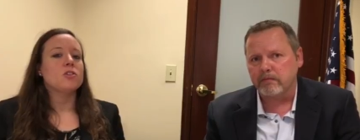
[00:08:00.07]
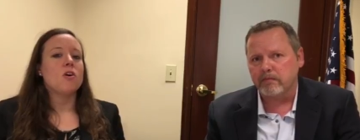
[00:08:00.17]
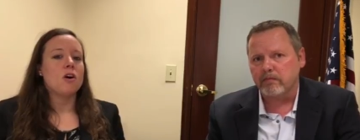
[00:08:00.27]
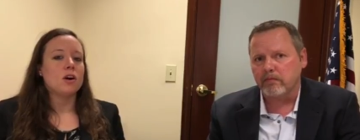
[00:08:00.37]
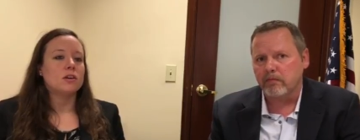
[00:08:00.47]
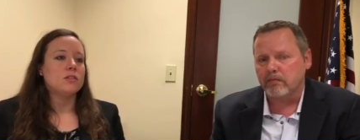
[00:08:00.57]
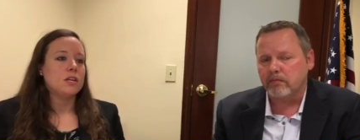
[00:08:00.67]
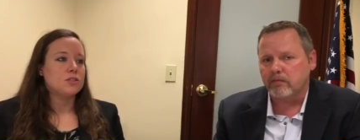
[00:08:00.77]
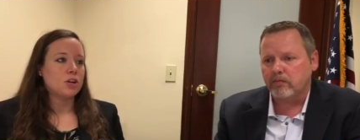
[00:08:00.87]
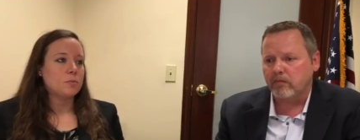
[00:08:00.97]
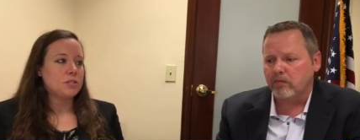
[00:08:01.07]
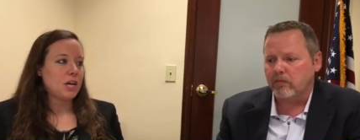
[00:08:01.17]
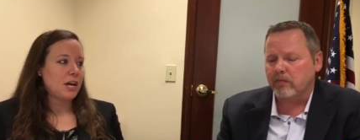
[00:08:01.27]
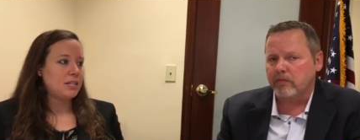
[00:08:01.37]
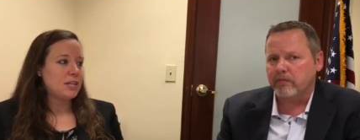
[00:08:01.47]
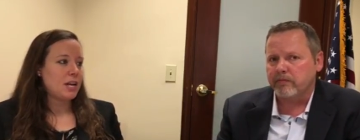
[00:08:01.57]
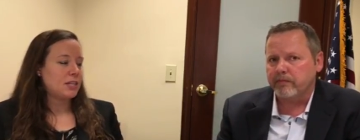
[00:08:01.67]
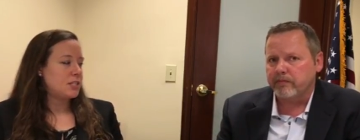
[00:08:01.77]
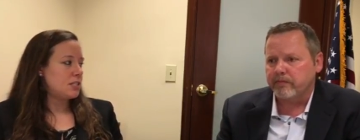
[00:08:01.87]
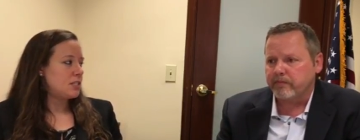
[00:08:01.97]
Speaker 1: long these herbicides had
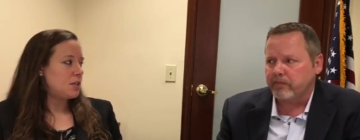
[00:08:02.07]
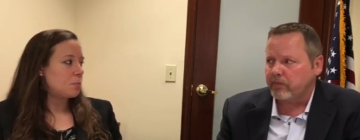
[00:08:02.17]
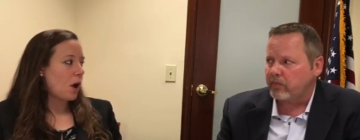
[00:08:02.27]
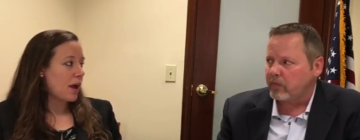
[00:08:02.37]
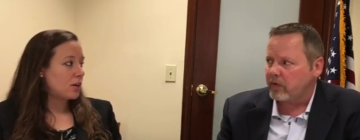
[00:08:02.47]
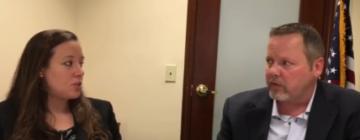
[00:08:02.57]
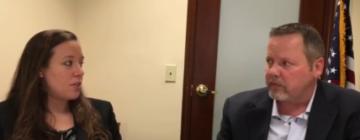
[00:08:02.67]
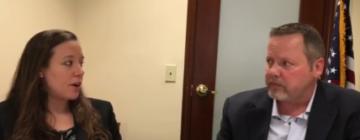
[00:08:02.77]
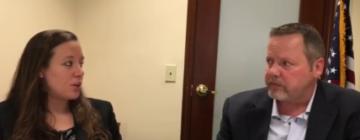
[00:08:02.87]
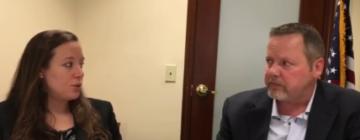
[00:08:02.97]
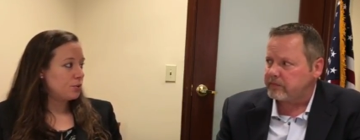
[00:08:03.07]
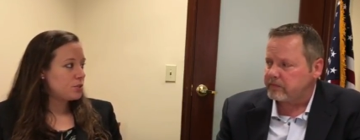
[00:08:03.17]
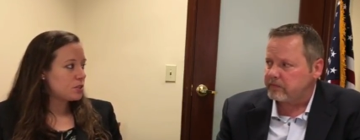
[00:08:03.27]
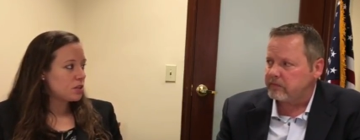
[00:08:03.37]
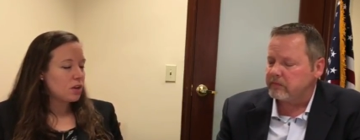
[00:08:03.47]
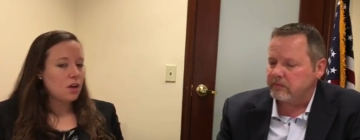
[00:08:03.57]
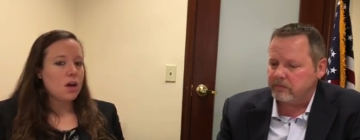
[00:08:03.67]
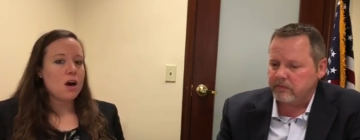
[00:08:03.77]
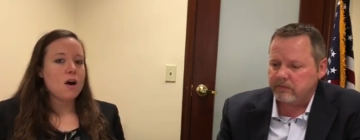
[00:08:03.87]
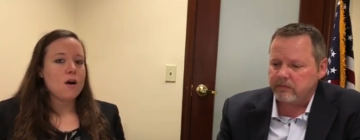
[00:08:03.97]
existed prior to their use,
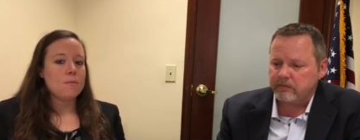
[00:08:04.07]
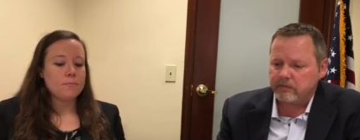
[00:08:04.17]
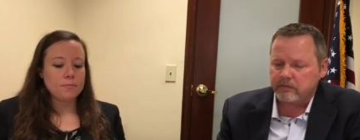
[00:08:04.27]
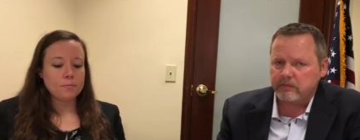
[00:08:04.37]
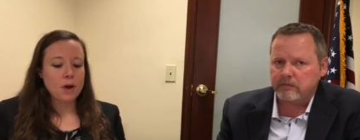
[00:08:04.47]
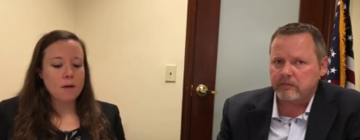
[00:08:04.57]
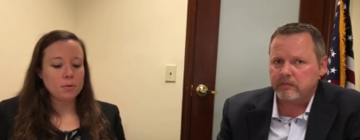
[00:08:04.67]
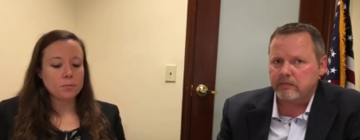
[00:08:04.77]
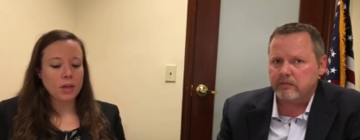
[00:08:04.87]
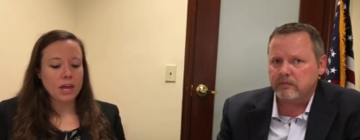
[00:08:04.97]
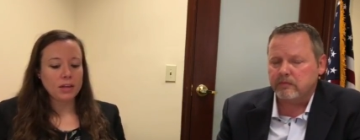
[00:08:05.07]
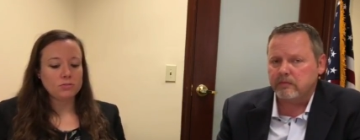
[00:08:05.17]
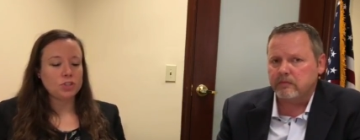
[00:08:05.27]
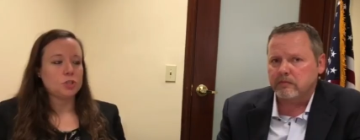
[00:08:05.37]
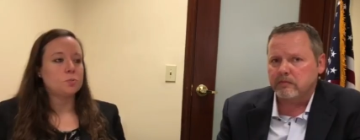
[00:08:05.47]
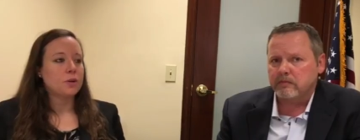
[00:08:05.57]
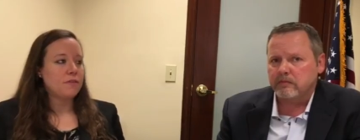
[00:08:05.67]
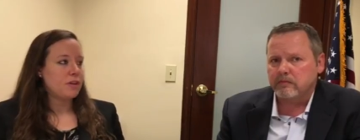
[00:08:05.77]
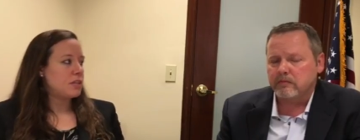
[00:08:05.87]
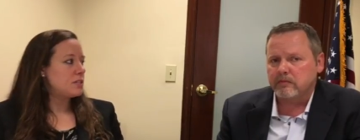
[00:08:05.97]
mm-hmm. um, probably just
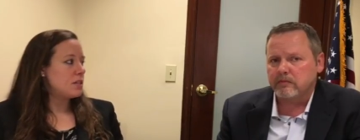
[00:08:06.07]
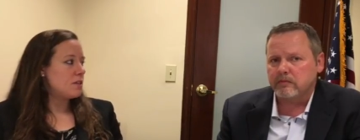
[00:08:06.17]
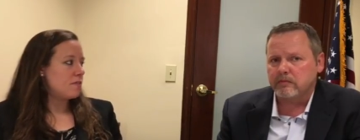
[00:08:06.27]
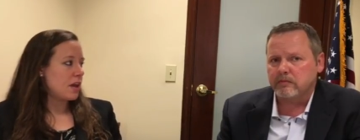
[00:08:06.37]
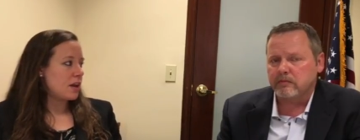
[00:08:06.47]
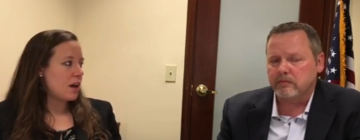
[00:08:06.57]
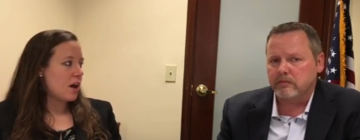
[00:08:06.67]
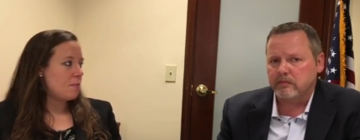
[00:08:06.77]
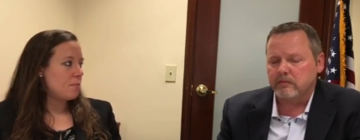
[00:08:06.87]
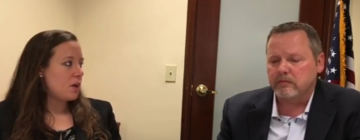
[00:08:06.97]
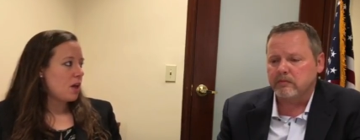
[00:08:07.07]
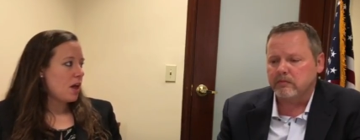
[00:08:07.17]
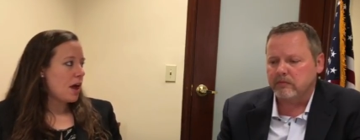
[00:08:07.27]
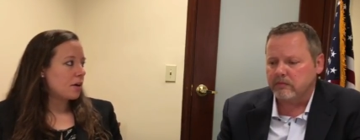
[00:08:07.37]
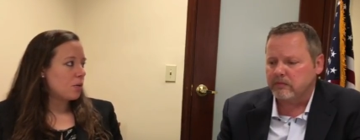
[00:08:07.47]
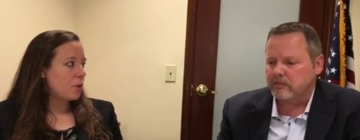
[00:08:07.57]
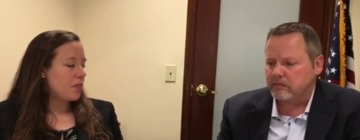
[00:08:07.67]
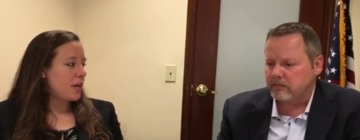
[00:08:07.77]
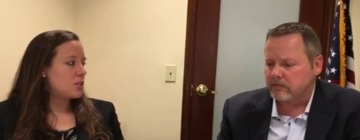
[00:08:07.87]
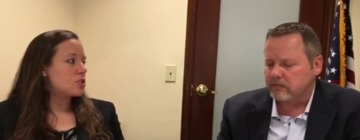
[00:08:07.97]
previous to the Vietnam era
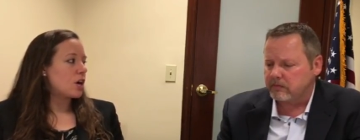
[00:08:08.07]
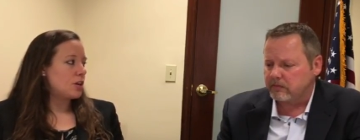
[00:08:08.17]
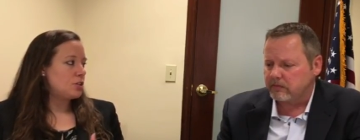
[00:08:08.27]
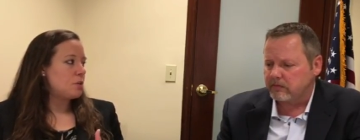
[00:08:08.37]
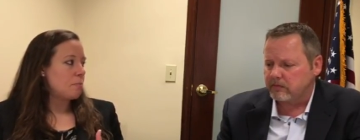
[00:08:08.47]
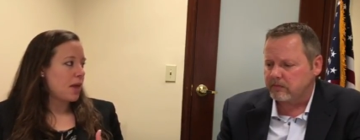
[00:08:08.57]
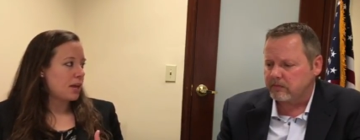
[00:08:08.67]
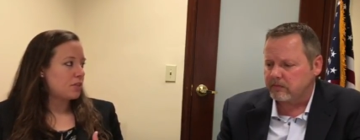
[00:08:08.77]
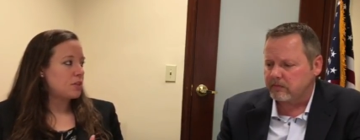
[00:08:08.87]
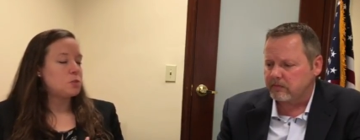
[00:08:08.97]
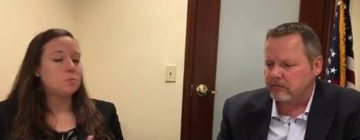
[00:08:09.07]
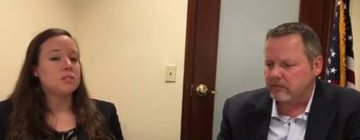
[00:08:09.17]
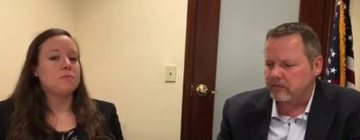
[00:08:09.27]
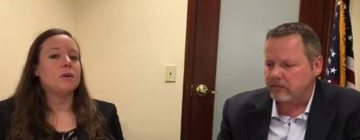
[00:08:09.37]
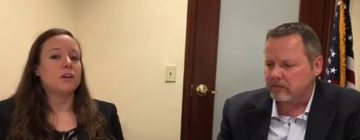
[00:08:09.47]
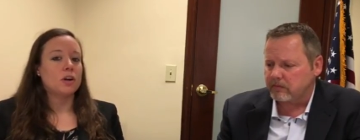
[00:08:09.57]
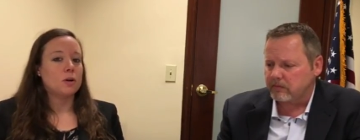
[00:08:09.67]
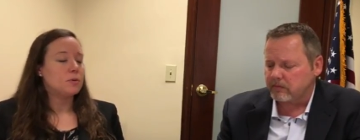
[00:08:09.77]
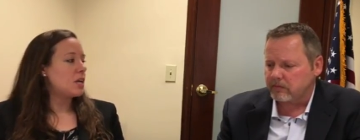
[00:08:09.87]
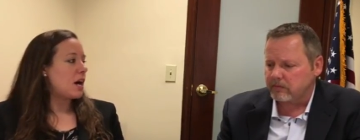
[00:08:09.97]
when they started to make the specific
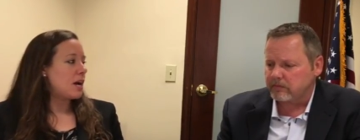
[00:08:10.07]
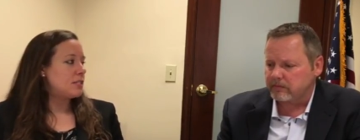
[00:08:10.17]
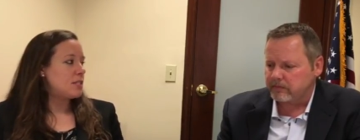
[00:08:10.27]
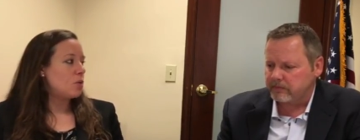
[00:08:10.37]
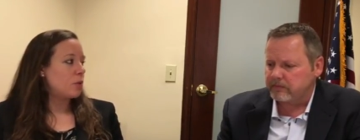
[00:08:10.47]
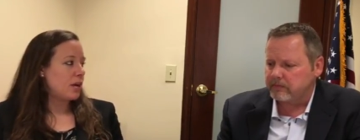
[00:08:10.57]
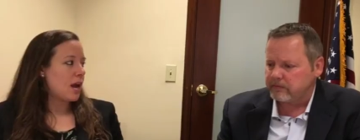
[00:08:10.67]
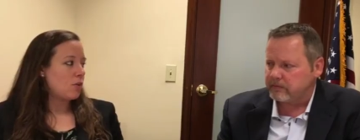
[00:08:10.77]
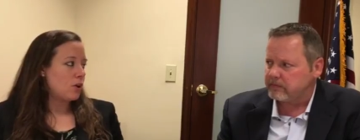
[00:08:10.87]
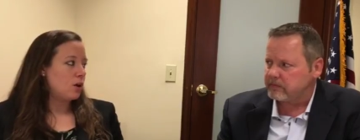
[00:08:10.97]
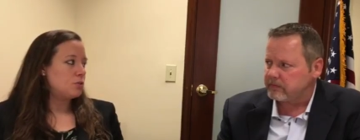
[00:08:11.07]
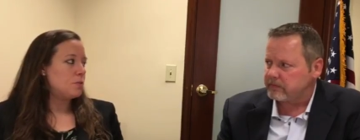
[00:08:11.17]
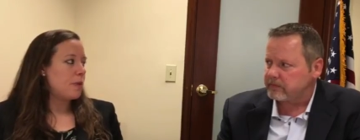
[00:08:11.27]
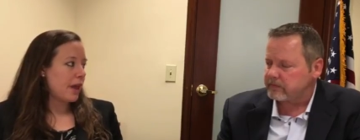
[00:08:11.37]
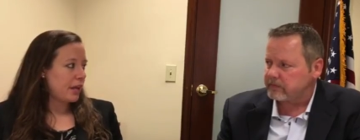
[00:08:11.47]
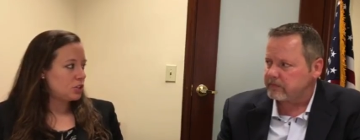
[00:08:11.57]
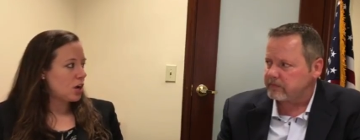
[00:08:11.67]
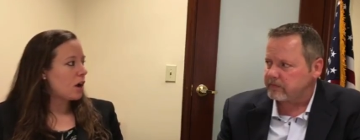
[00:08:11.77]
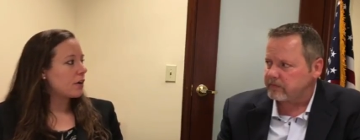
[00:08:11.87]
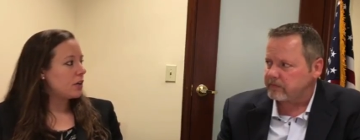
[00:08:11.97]
herbicides that we now know to be
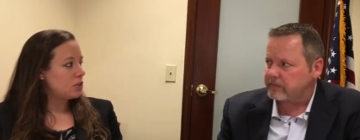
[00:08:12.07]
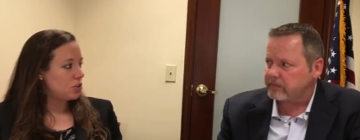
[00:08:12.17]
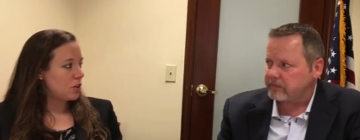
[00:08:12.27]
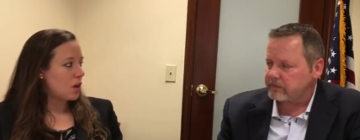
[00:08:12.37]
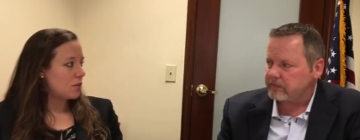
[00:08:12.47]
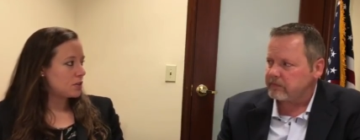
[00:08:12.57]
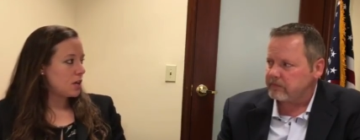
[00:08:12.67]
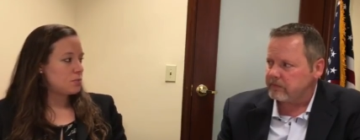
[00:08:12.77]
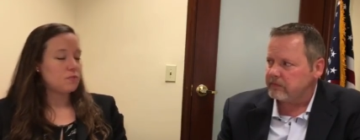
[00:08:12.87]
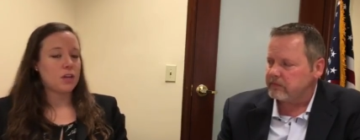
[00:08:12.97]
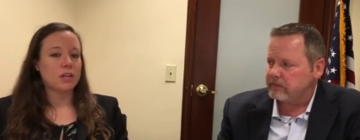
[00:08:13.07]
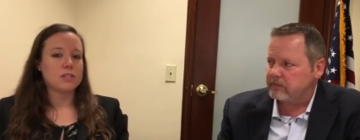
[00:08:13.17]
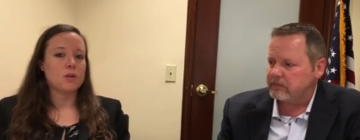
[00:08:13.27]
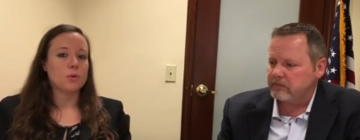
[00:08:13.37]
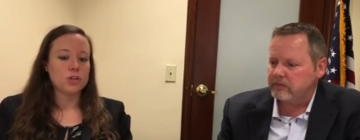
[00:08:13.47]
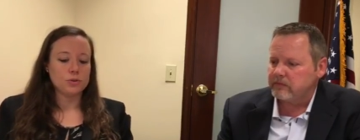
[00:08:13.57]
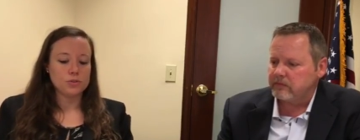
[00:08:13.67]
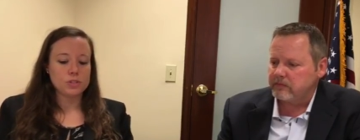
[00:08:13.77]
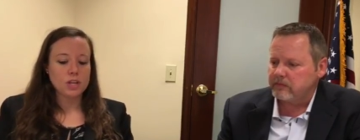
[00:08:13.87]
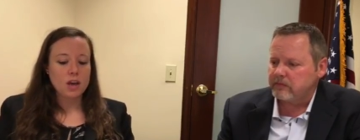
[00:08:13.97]
Agent Orange and the other types of things that were mm-hmm.
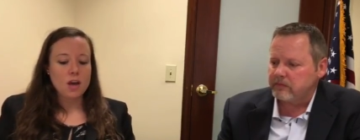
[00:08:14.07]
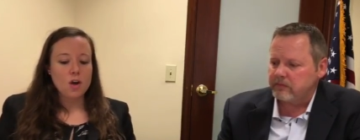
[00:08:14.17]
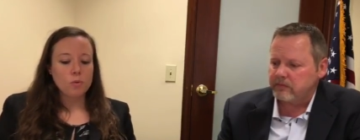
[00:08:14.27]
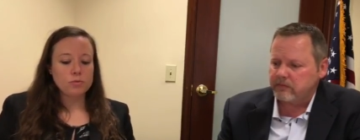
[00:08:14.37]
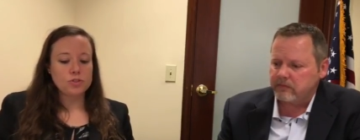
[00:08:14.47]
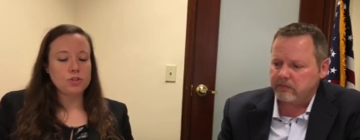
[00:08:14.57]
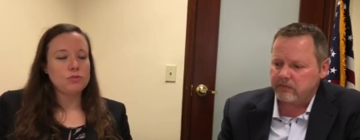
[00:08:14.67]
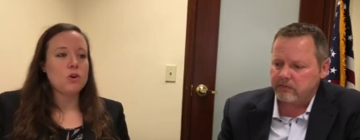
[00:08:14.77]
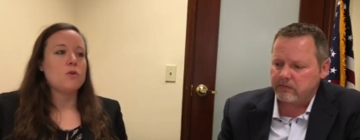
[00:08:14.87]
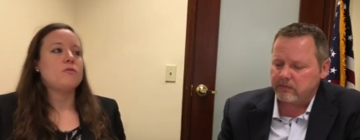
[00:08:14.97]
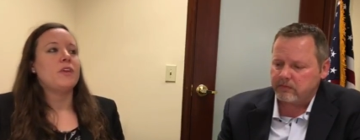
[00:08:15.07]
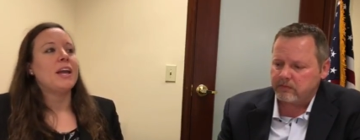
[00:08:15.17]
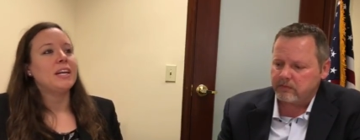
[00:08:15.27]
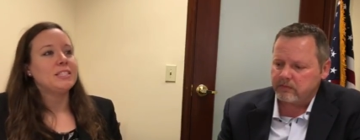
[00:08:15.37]
used do you know of any